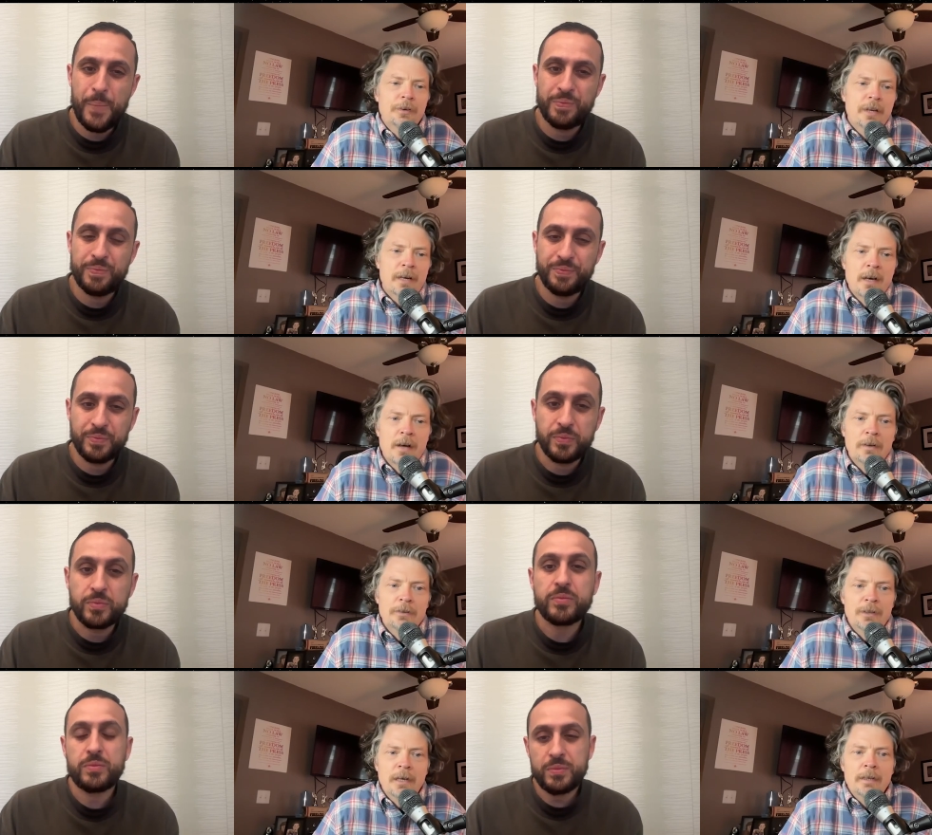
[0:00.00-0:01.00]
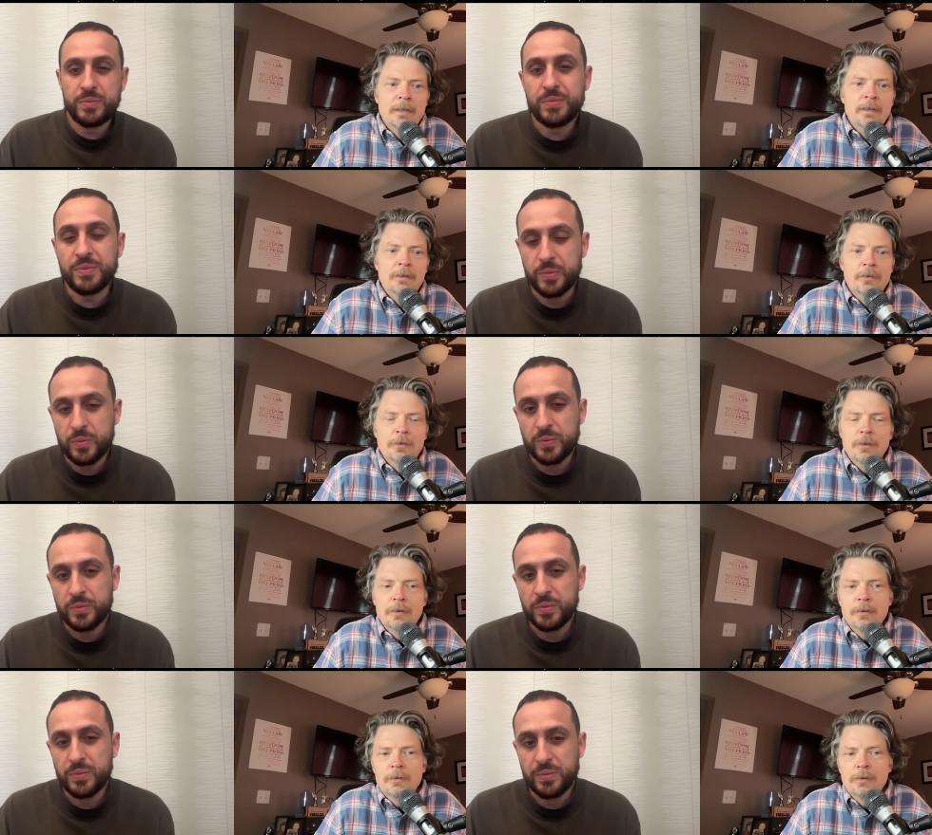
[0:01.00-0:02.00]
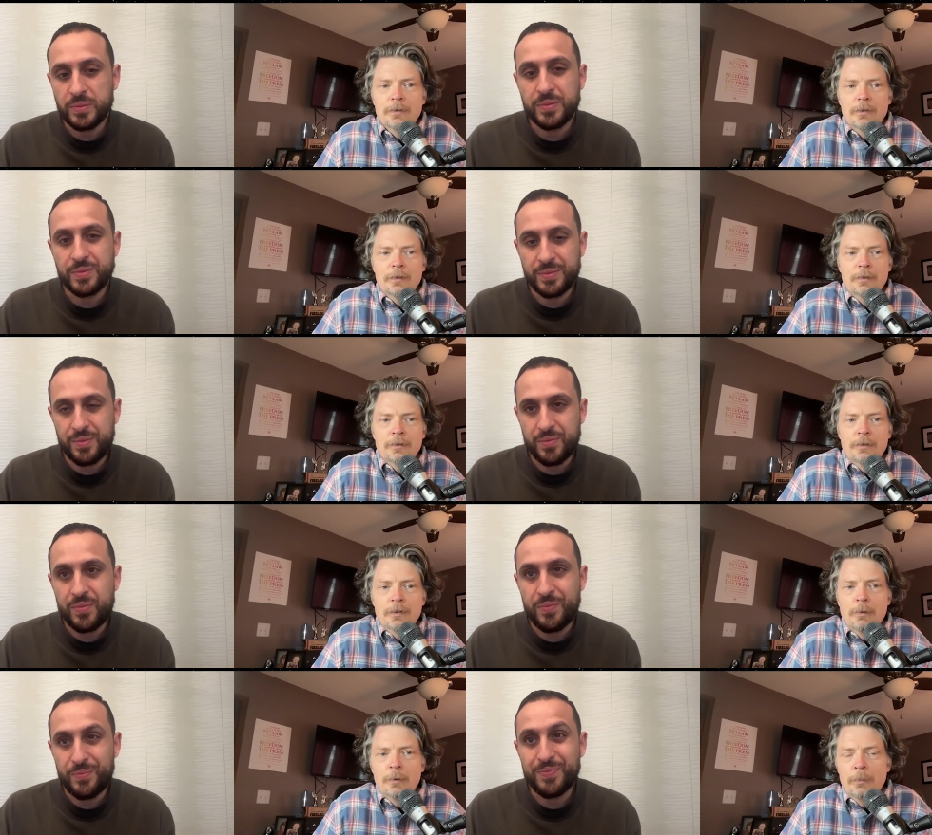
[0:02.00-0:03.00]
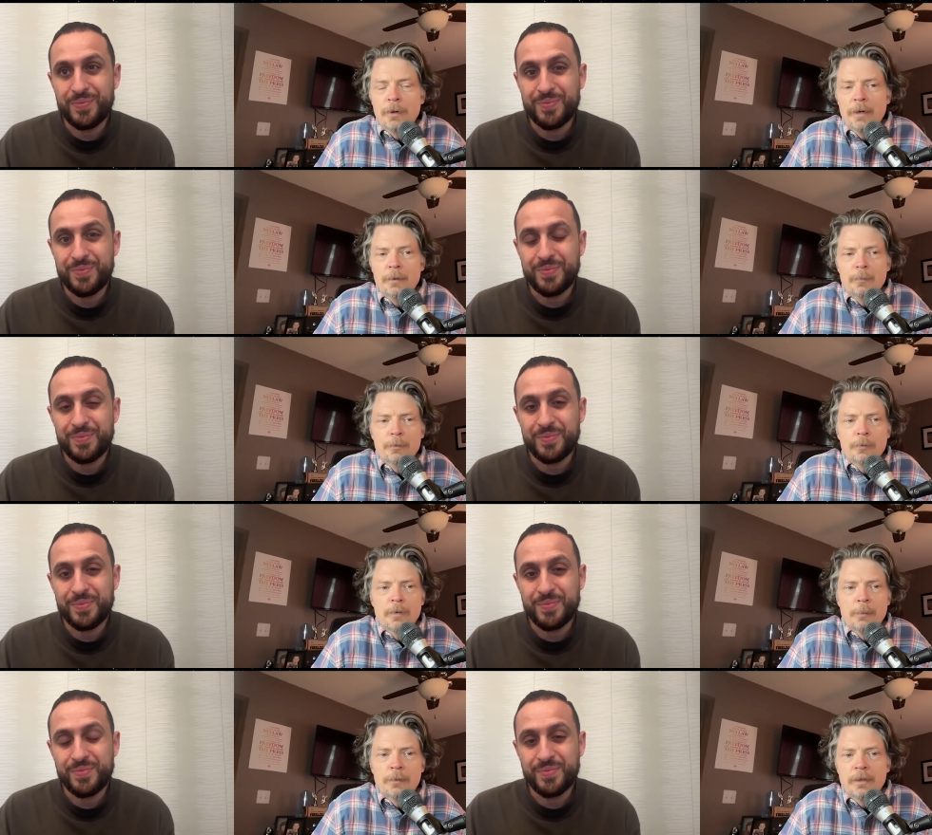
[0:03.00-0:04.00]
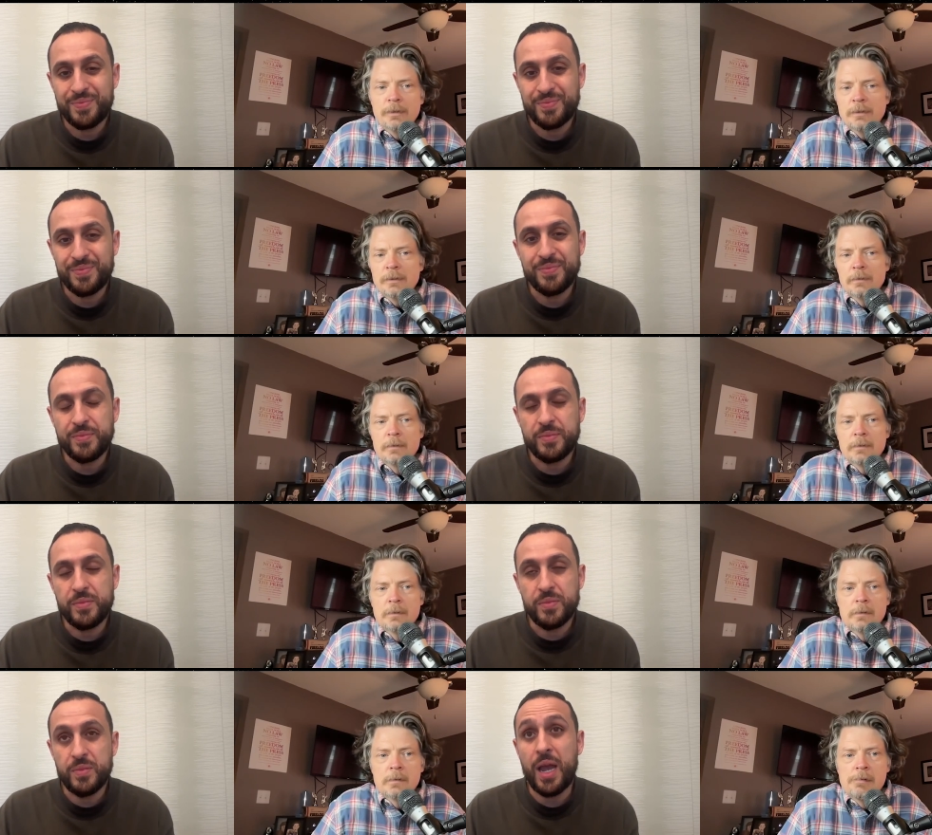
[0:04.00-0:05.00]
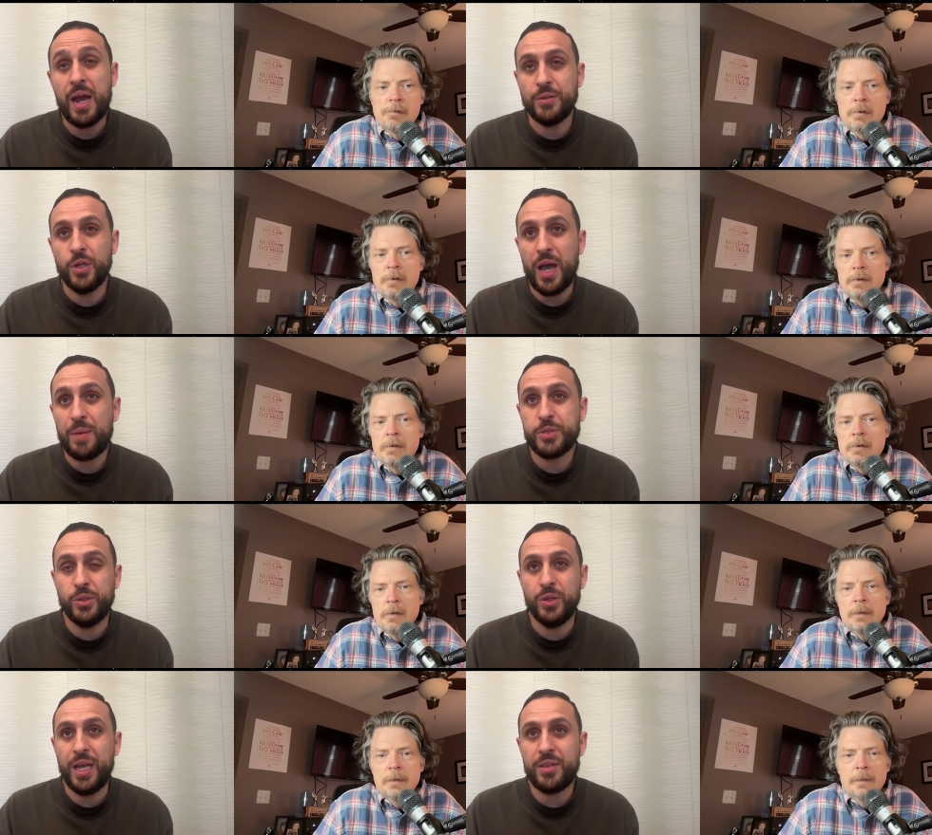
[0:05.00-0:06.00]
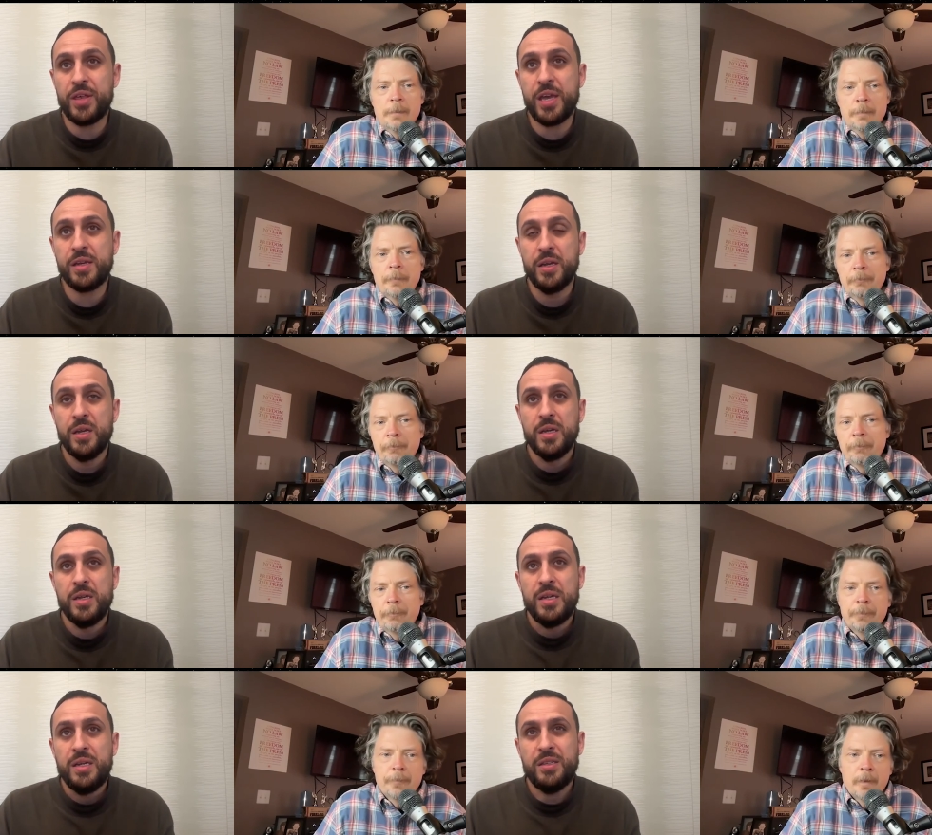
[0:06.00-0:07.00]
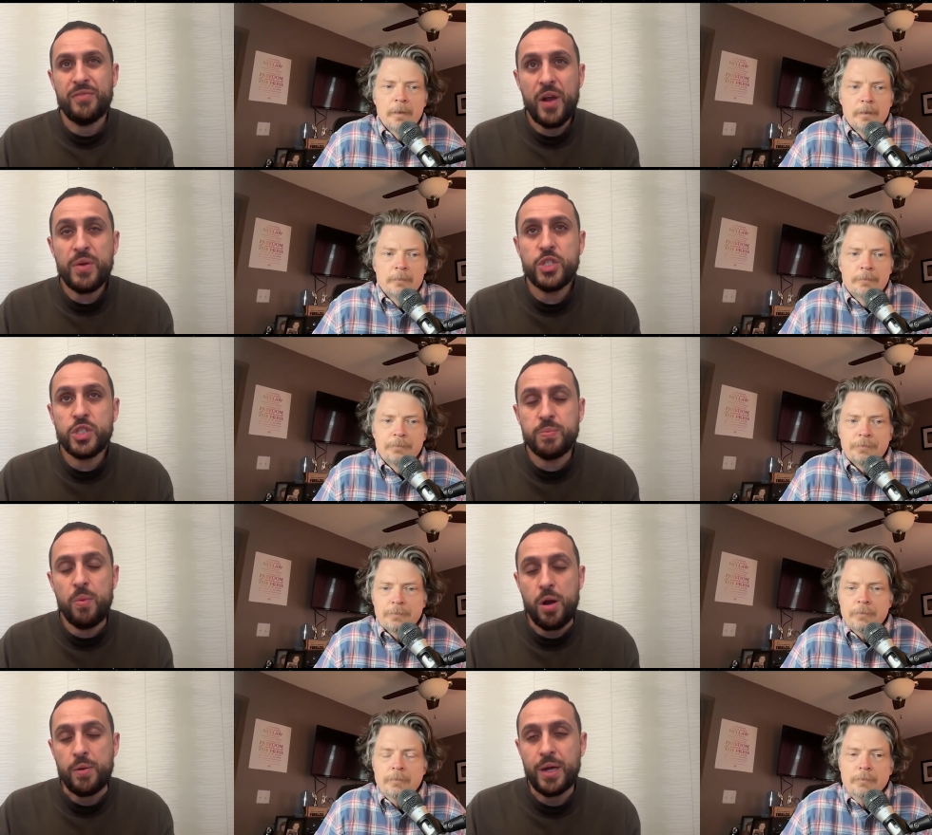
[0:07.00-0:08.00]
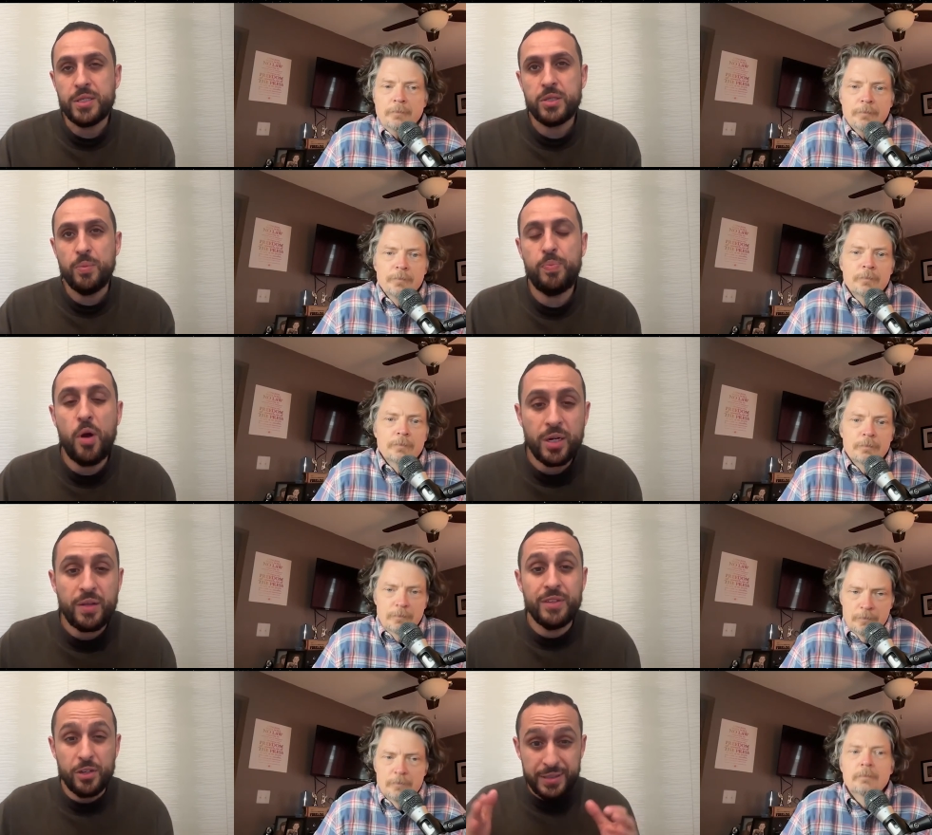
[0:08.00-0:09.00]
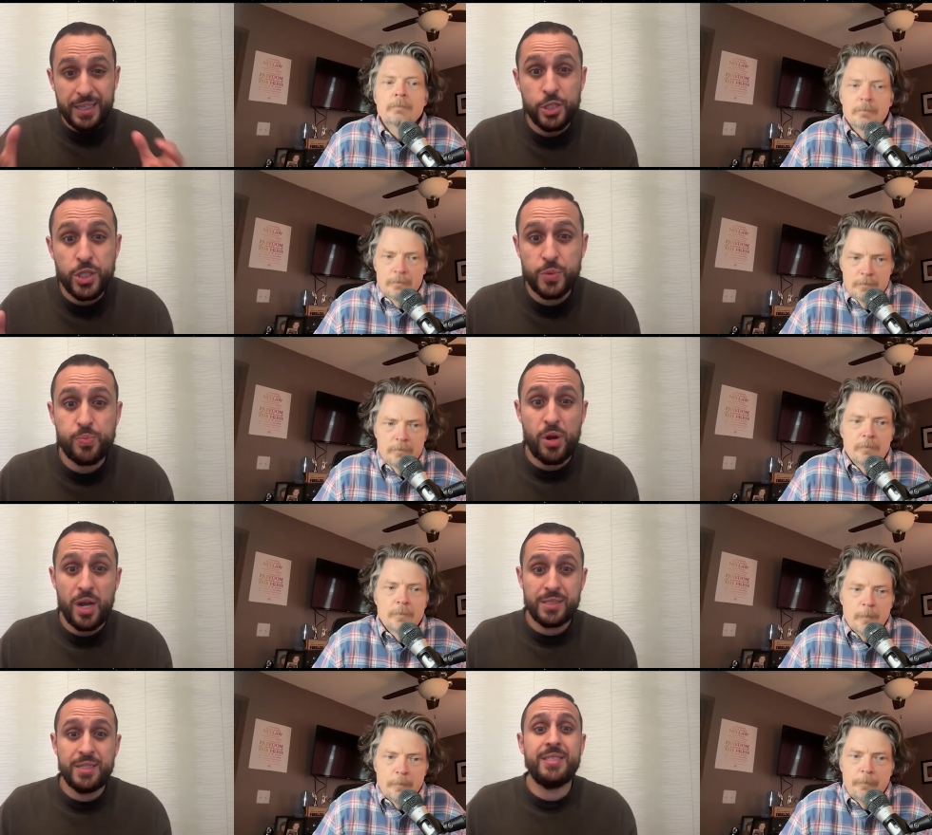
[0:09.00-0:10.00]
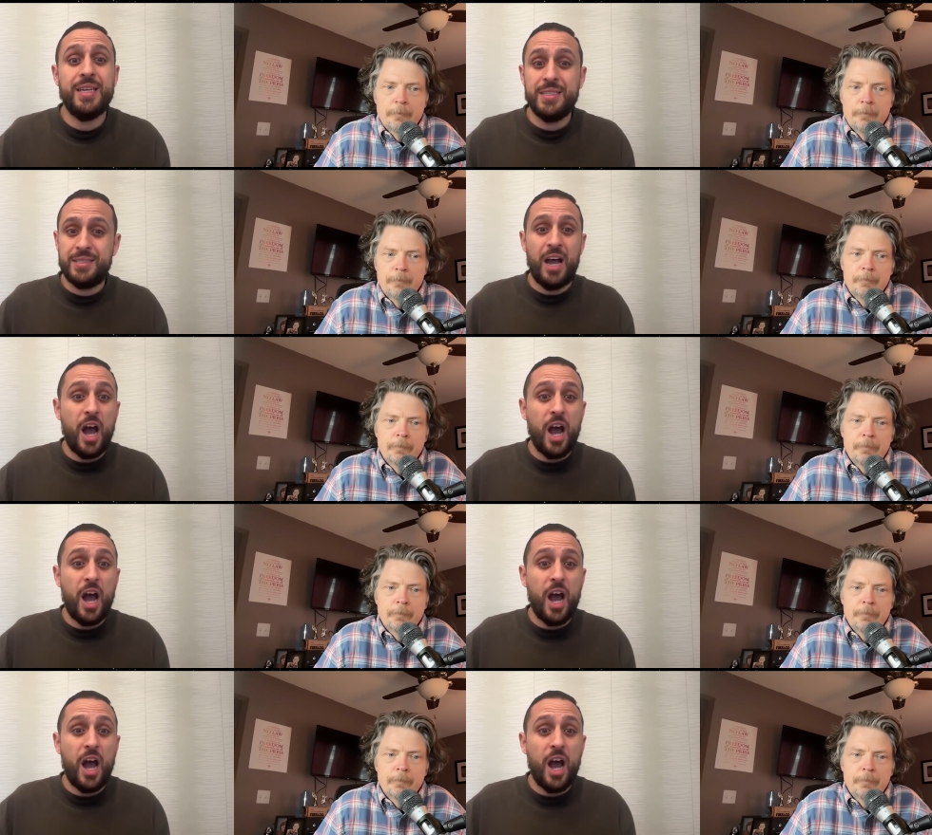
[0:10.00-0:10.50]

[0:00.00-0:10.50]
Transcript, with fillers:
Speaker 1: and technology ideas to to to to grow the brand and improve operations.
Speaker 2: Yeah, no, absolutely. I think they're very smart, right? So part of their diligence process is